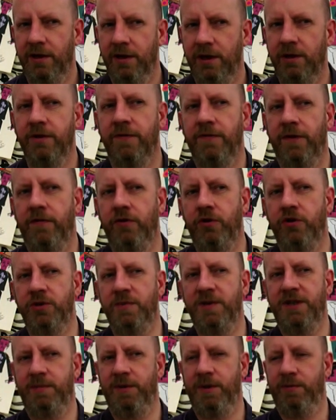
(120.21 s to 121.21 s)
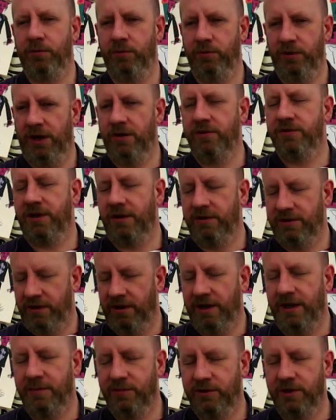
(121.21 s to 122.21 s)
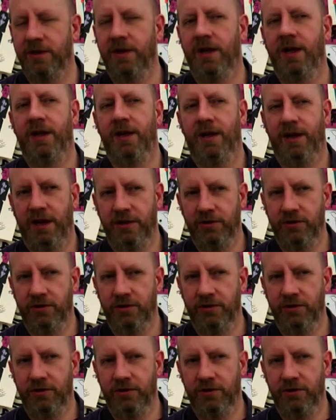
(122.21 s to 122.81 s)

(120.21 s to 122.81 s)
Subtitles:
if you speak to people outside Southampton and